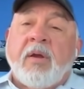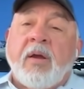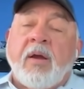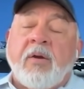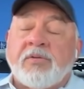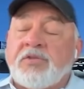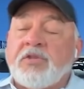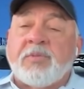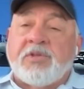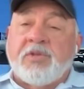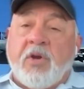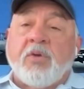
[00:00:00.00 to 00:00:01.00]
uh, or excuse
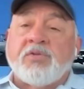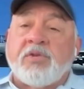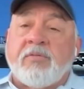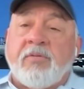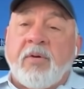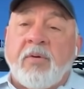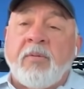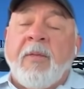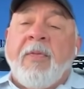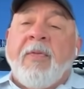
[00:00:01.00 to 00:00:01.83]
me, to Kosovo,